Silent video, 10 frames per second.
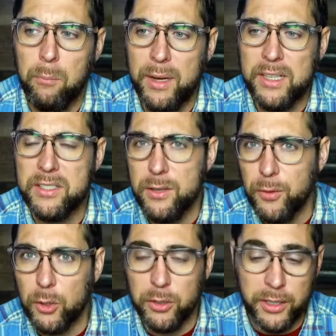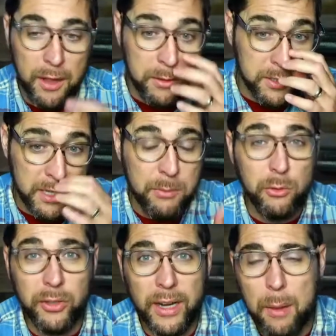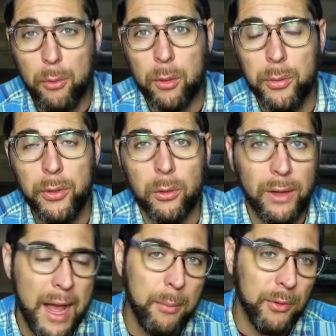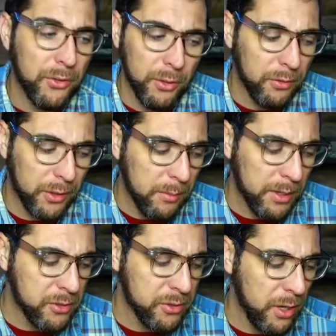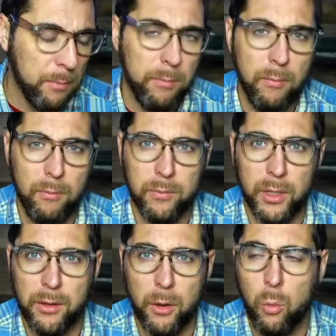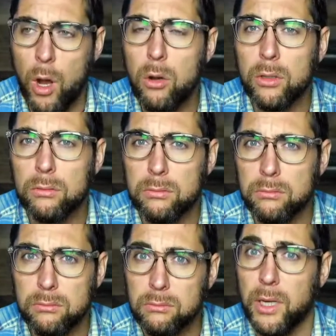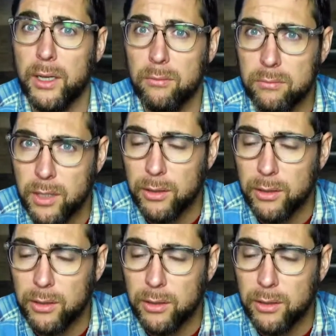But it's difficult in others because I'm using an Apple computer. Well, Apple's still very much, they're woke, right?